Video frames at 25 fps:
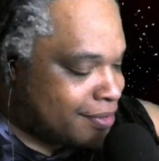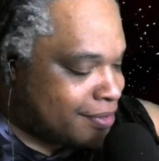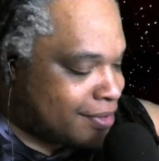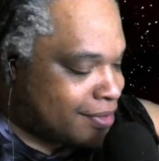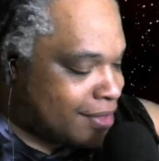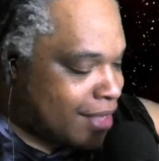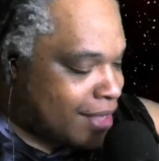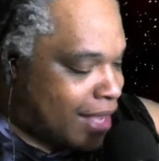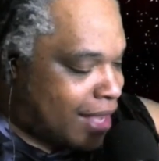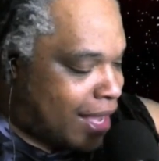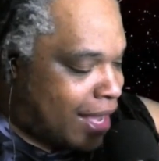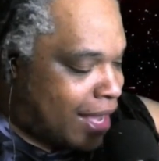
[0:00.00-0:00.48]

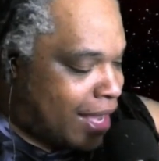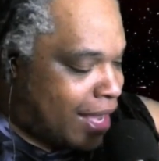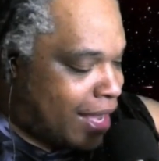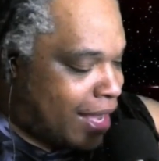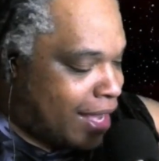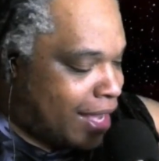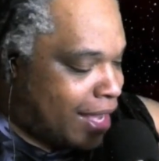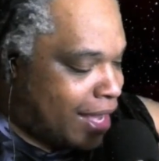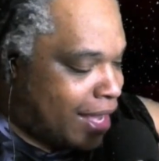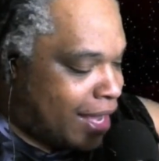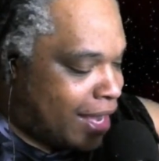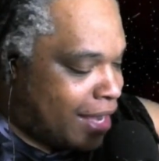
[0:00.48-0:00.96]
I
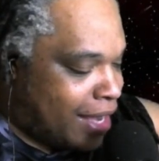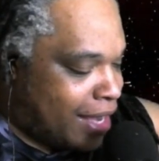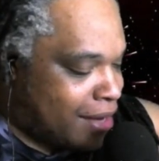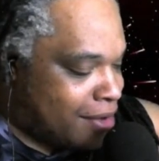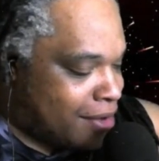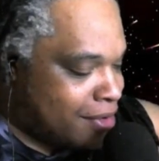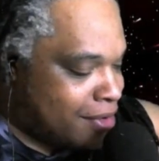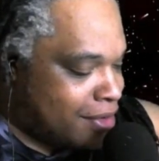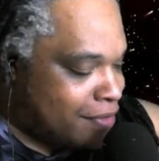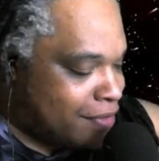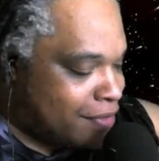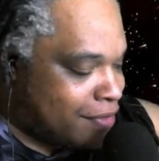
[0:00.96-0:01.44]
I
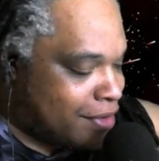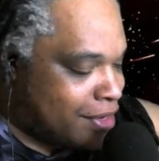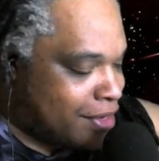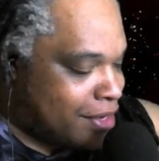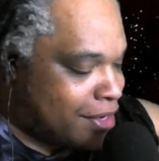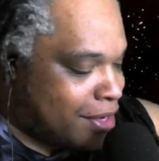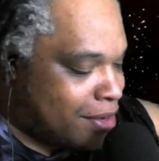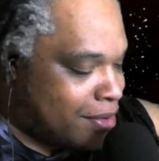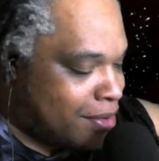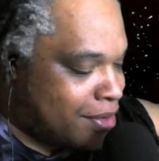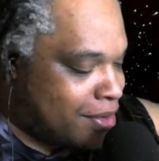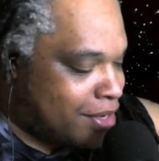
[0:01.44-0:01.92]
don't even
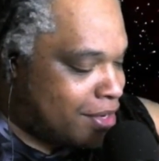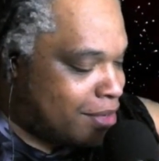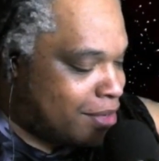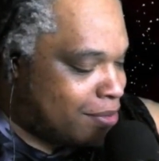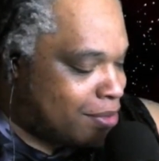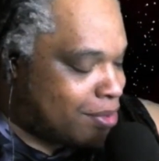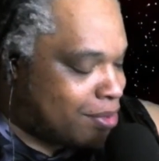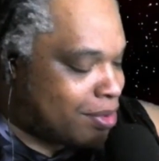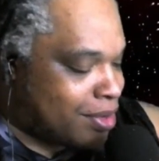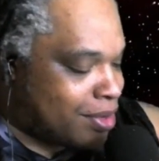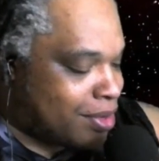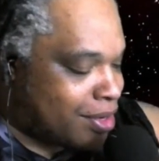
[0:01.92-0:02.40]
know
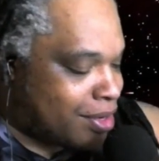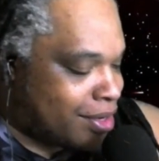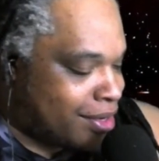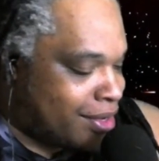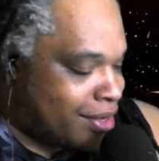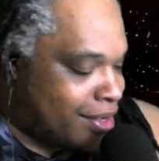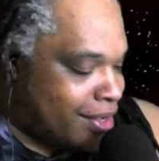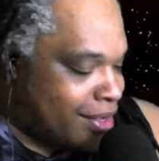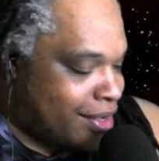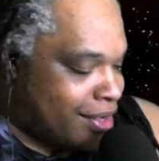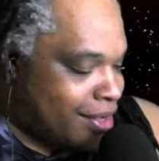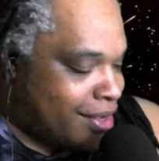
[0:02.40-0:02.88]
anymore.
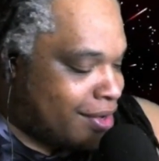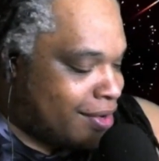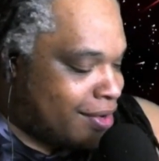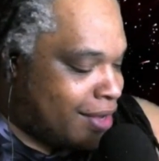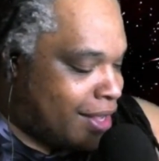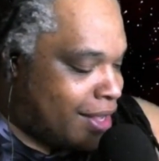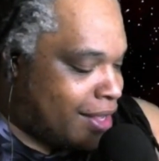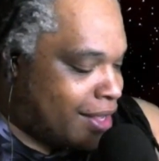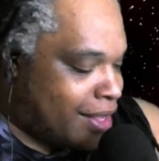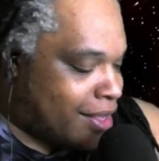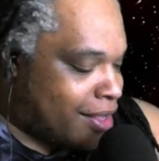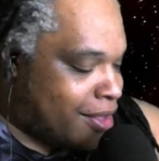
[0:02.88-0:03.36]

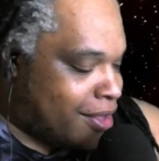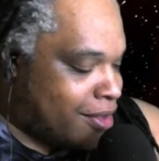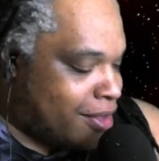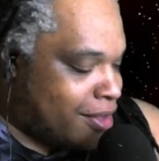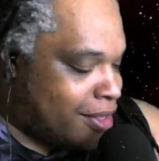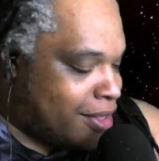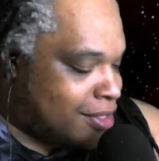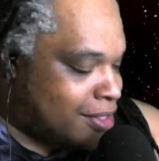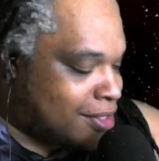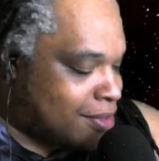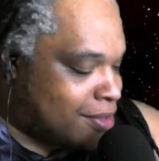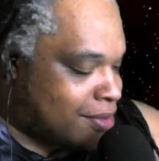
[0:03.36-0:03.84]
Nick,
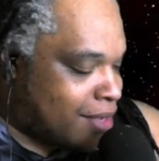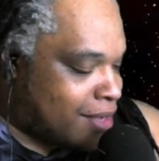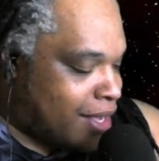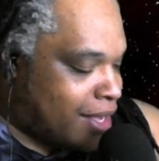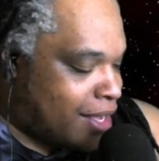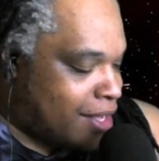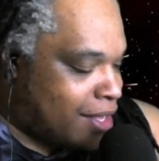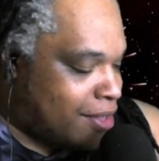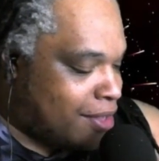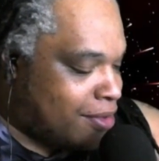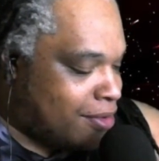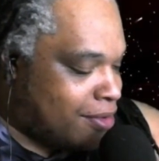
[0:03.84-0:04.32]
it's
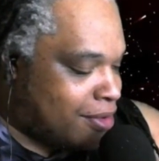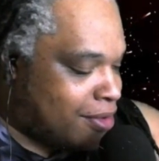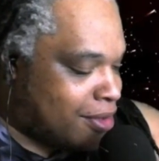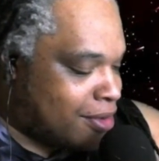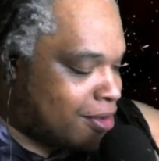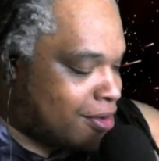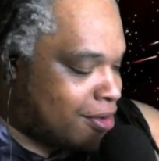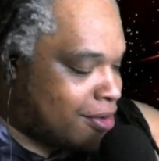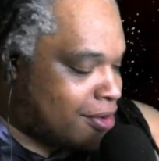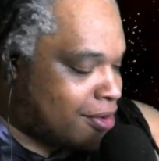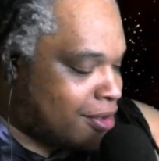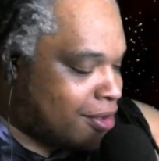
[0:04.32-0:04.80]
okay. You
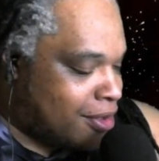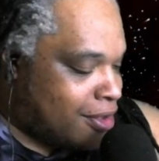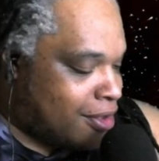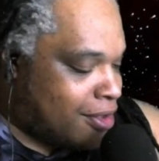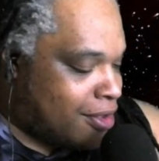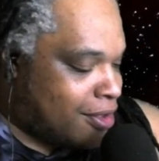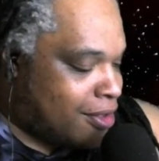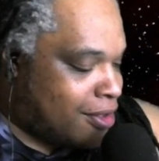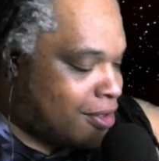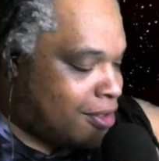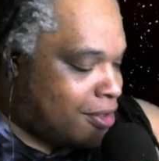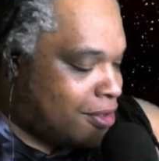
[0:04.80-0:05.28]
can.
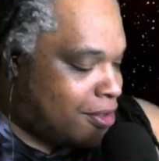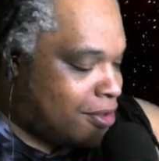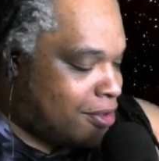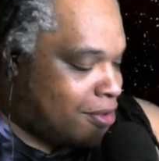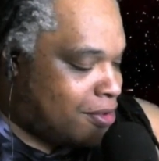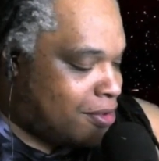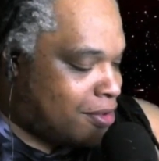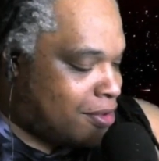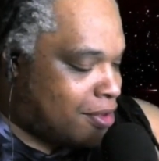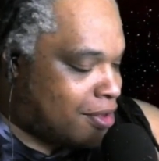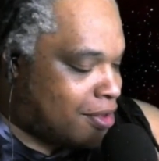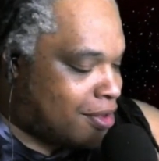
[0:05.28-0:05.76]

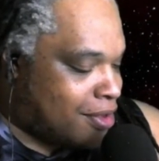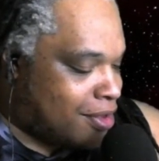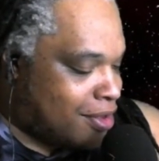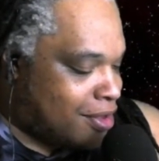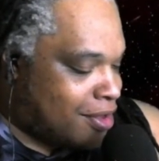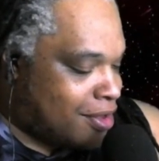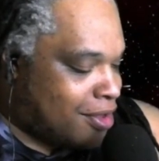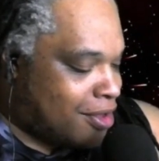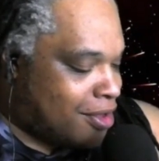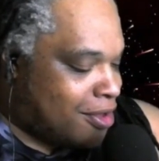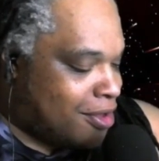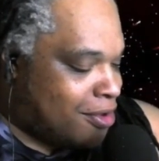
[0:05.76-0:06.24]
You,
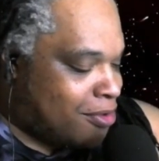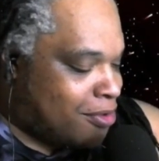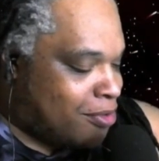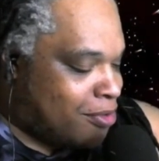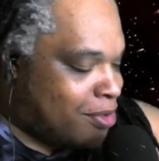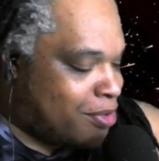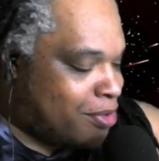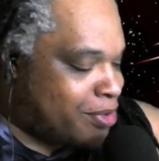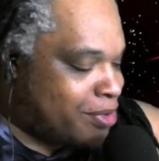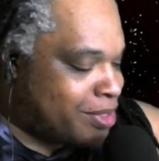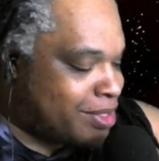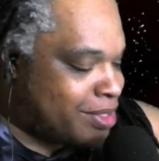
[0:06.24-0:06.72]

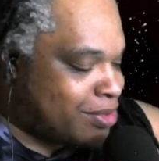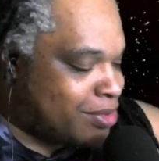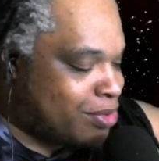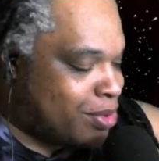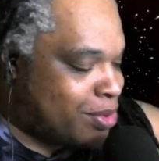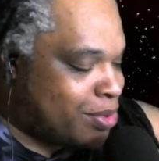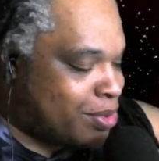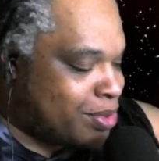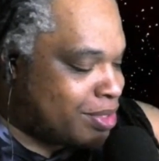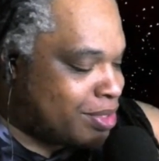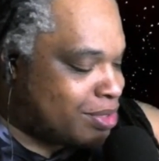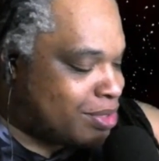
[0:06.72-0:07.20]
what was what
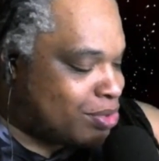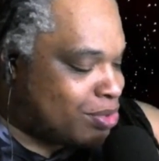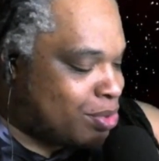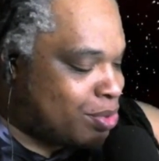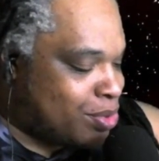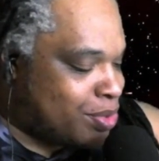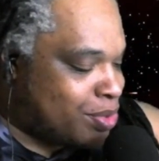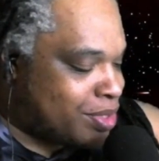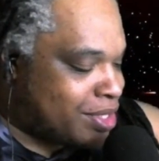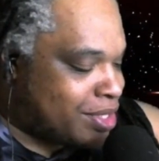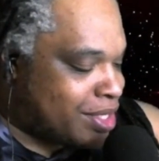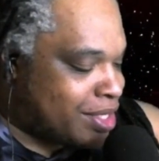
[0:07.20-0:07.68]
was what
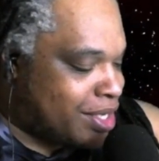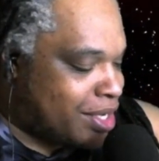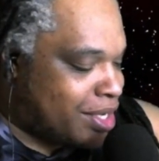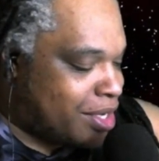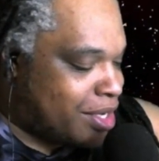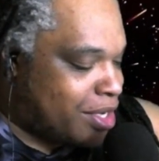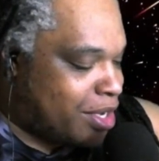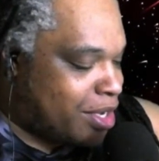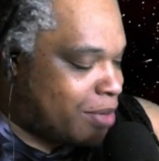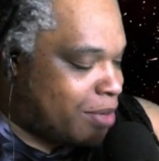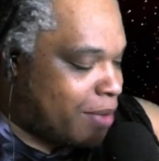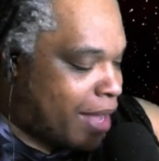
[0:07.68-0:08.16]
was the
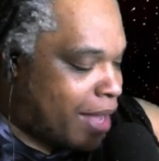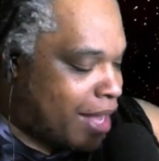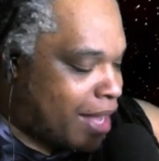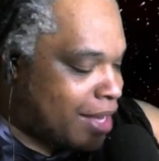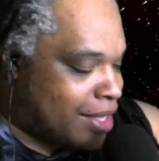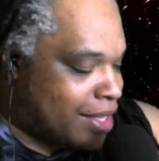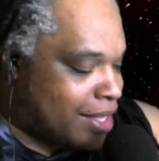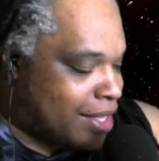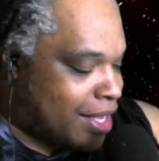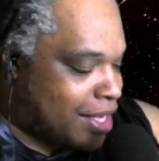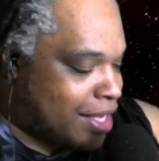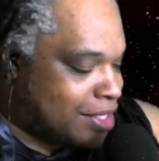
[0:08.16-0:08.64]
um,
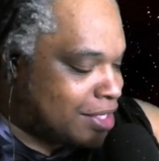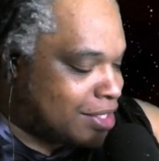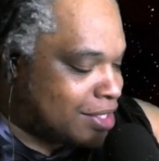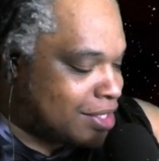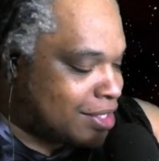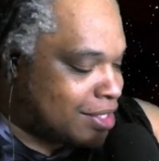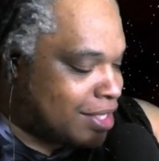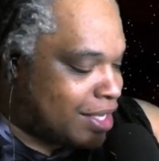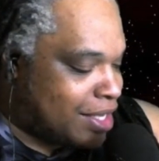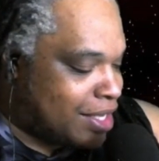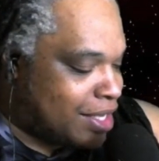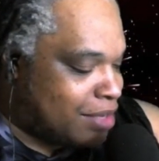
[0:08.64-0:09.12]
allegation
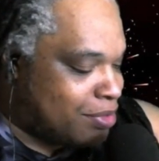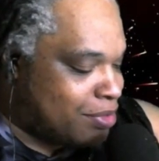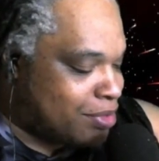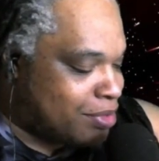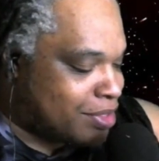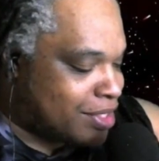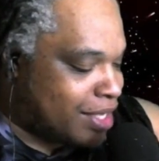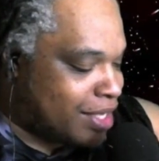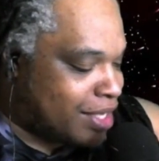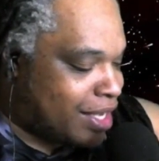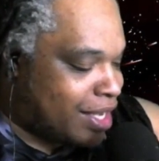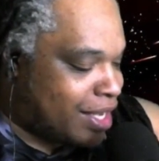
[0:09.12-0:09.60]
that he was
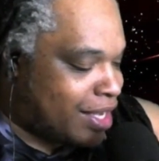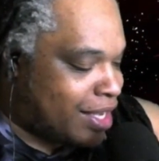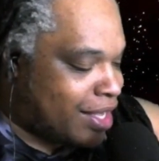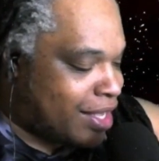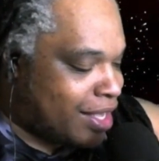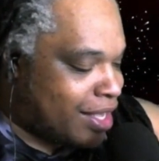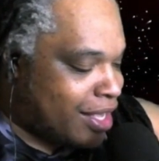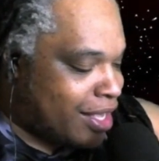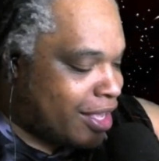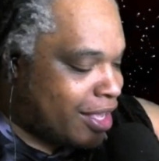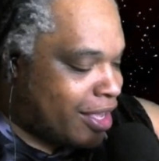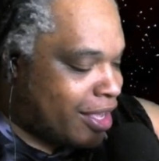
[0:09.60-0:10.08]
saying,
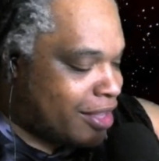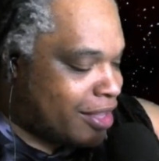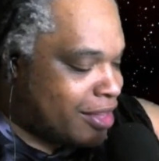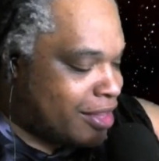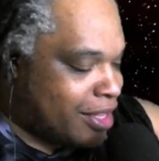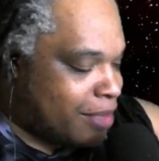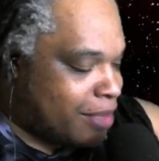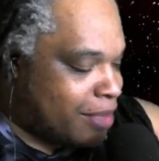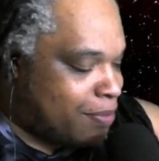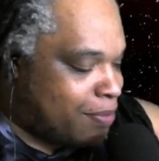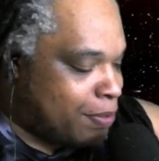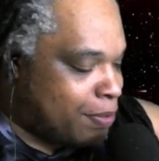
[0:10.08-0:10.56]

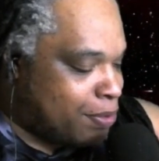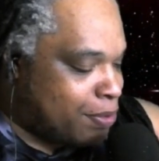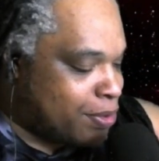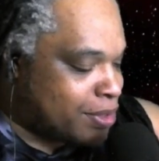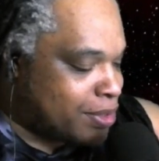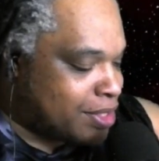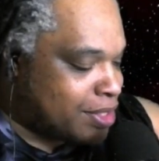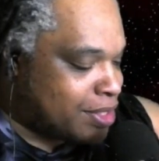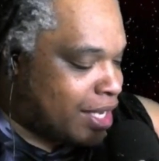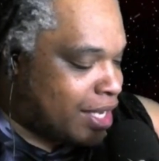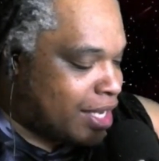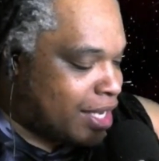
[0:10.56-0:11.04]
that people were
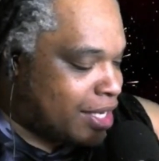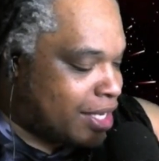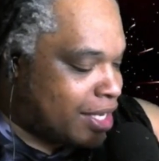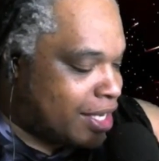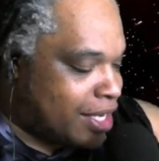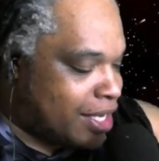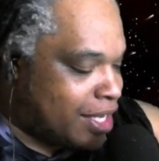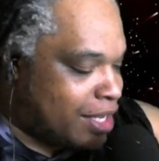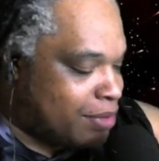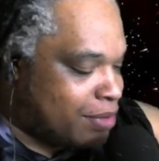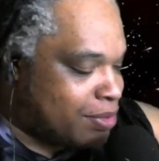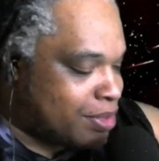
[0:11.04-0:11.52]
saying that
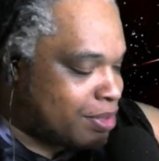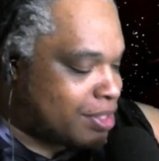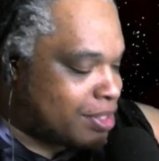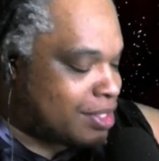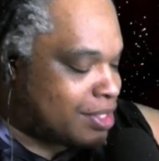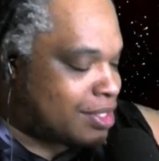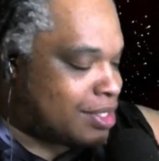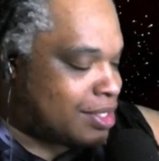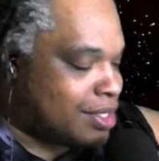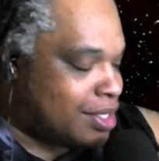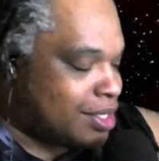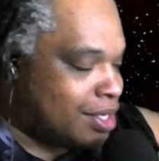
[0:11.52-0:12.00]
he
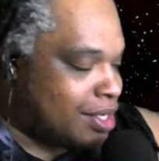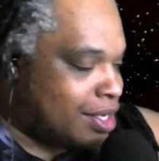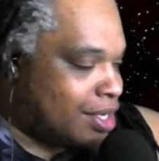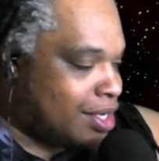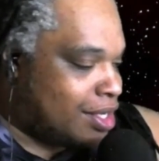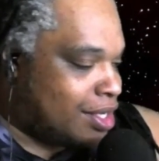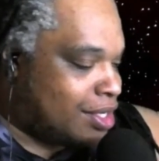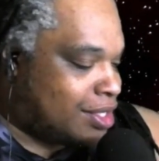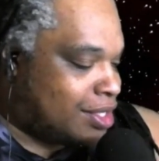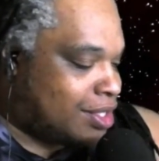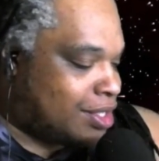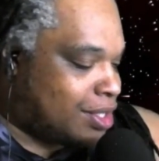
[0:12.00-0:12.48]
was
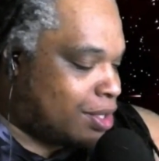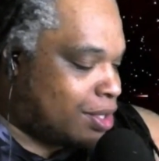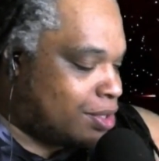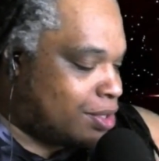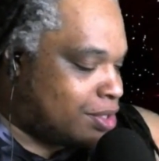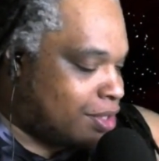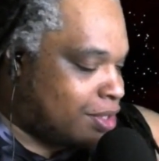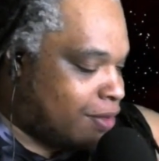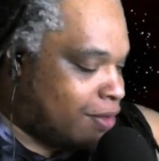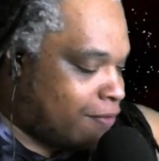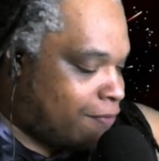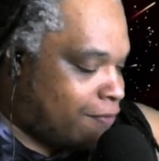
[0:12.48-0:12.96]

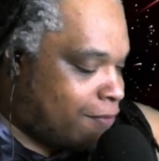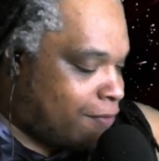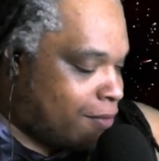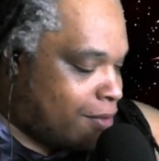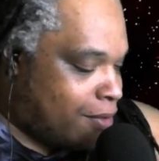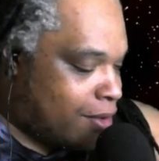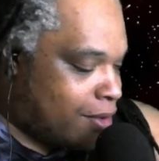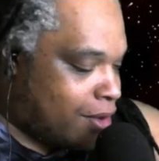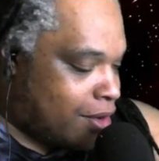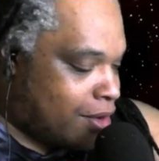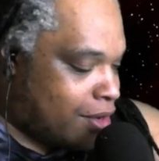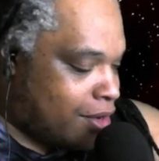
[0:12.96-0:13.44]
searching for
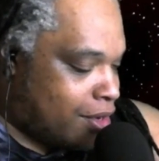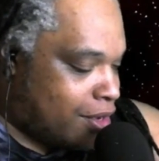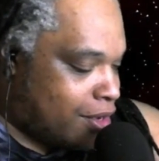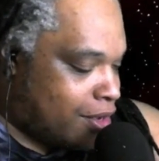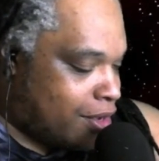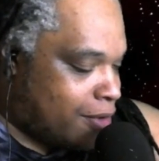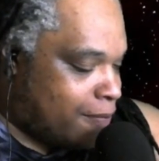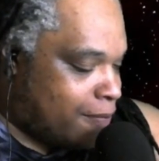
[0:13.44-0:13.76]
um